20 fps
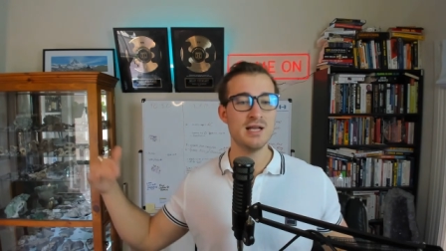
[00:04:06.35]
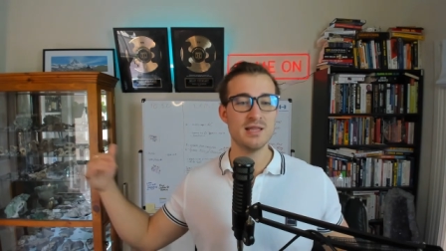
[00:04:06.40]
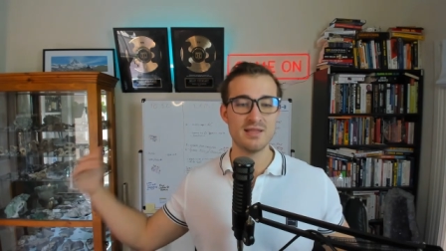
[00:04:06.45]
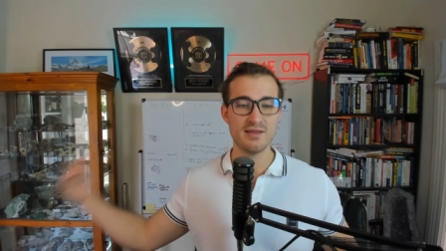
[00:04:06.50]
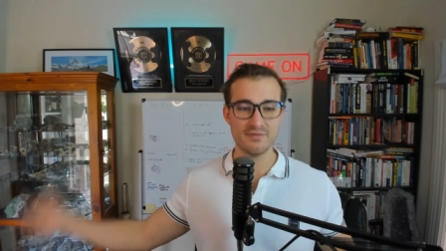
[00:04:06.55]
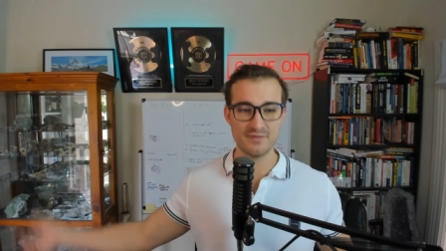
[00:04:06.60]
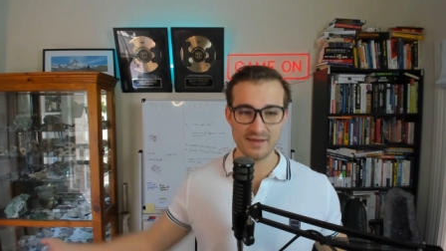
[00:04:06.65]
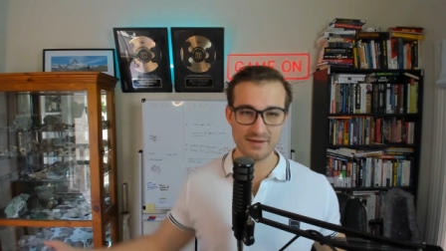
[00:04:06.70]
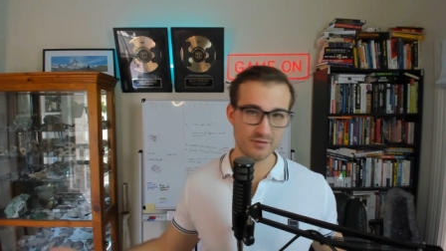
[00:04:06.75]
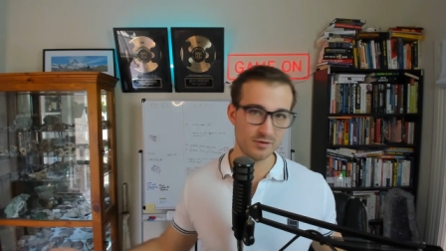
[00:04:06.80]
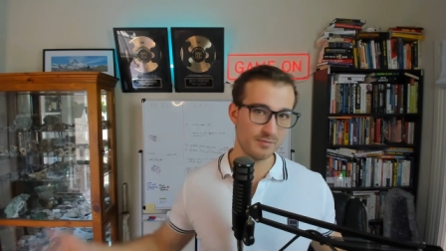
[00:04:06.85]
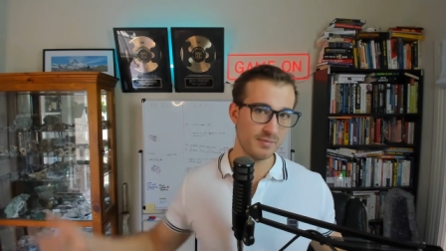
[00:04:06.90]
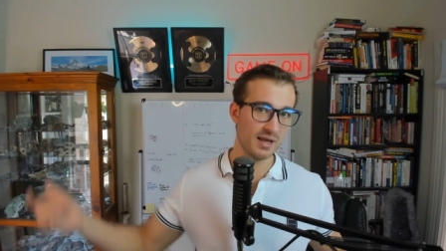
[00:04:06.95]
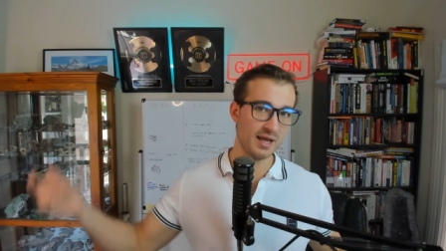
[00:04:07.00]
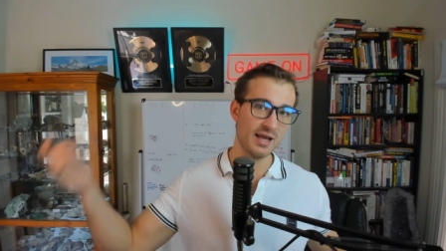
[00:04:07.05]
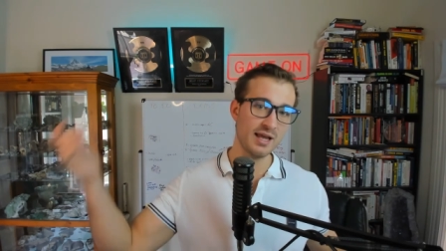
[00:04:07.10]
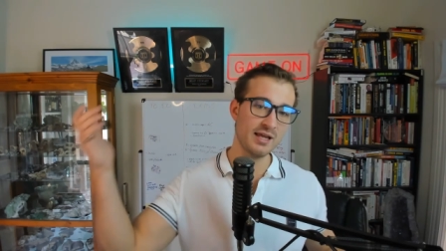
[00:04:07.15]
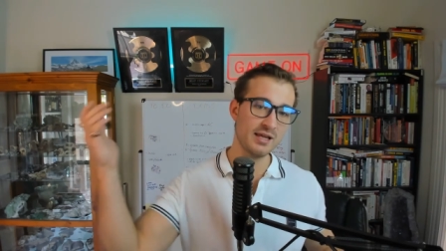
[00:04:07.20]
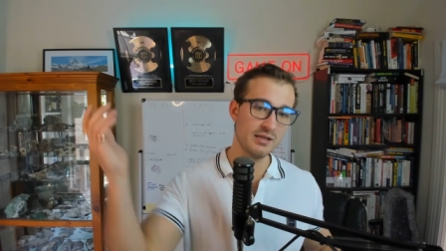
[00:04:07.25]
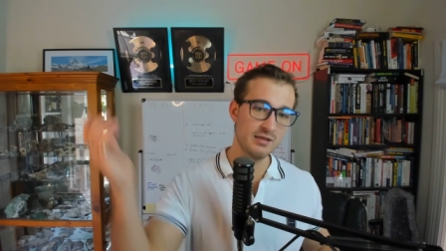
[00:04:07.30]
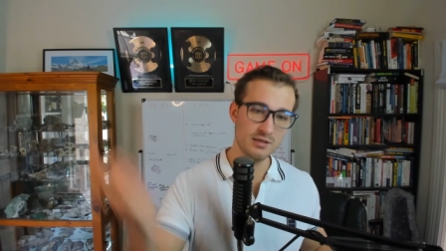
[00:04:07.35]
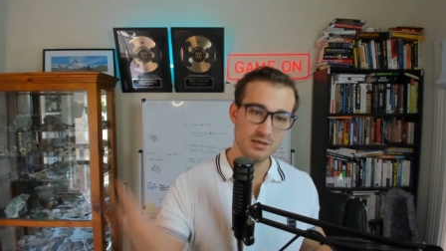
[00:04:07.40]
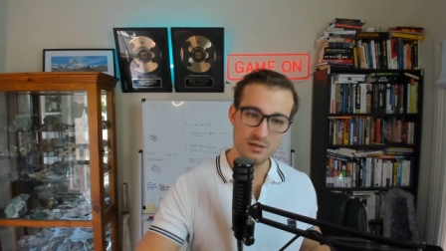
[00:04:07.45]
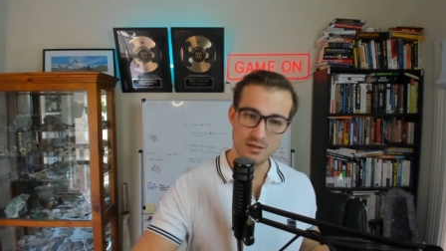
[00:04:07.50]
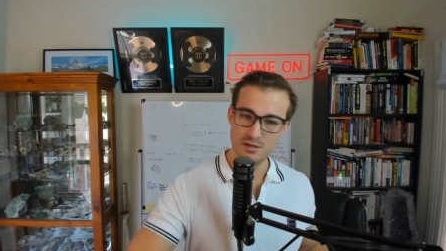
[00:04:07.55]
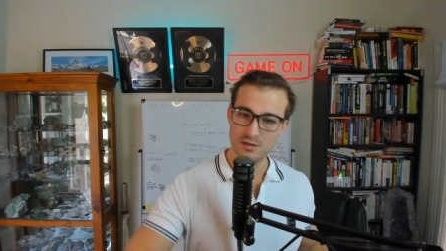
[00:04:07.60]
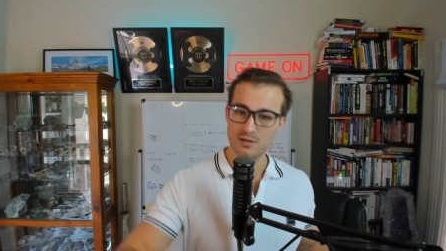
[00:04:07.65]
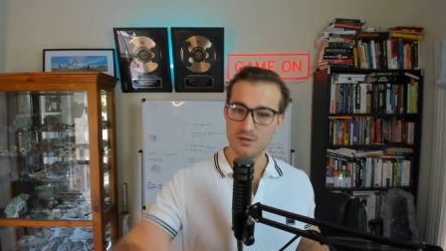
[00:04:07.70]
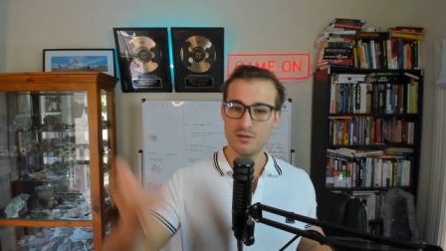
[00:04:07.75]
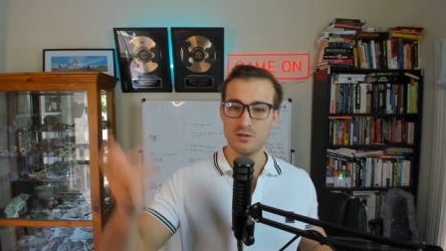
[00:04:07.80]
They've given me
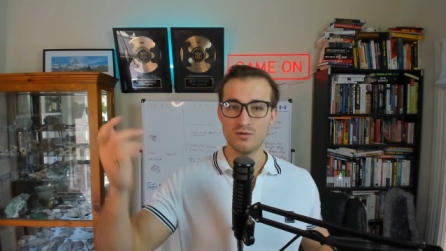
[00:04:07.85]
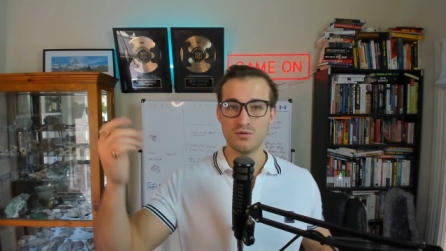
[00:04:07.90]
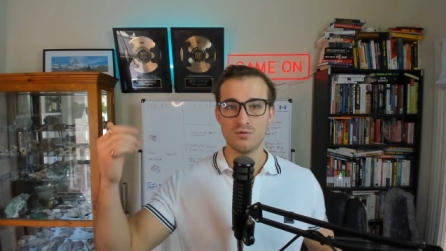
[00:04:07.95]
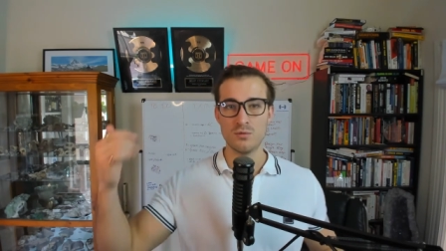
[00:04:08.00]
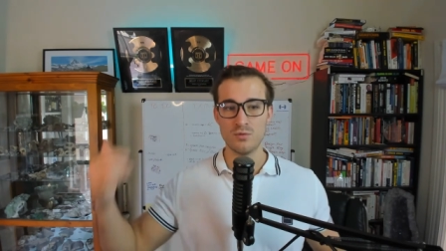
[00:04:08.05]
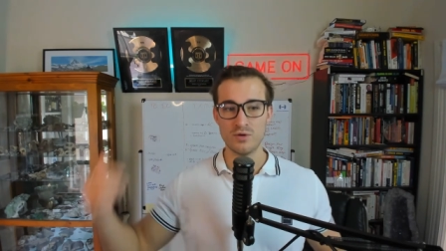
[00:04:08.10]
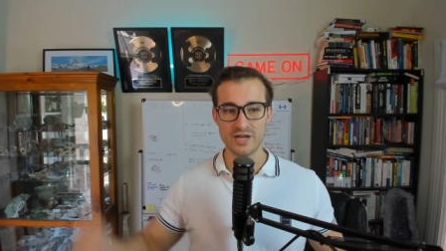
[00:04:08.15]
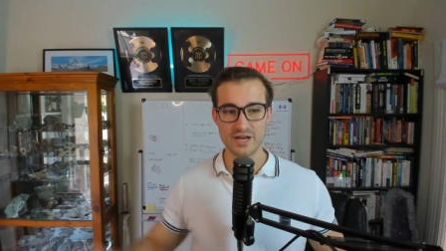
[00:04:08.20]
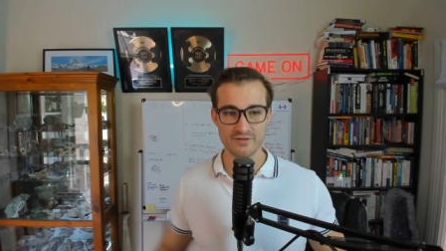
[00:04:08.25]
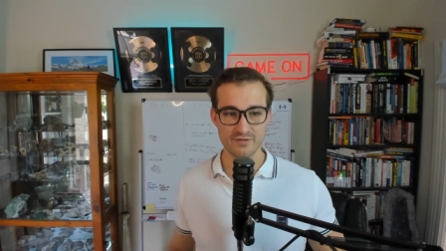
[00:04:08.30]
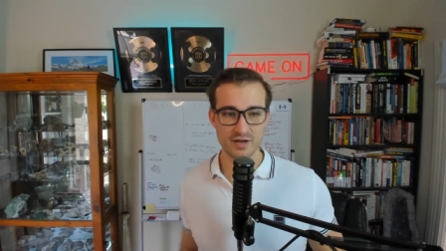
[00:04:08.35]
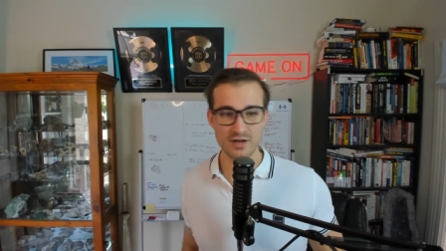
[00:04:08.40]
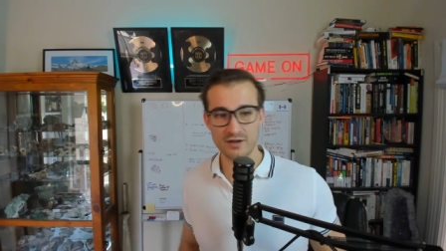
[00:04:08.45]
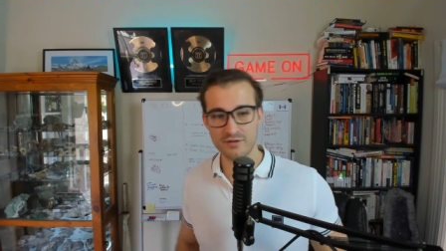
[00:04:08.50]
whatever,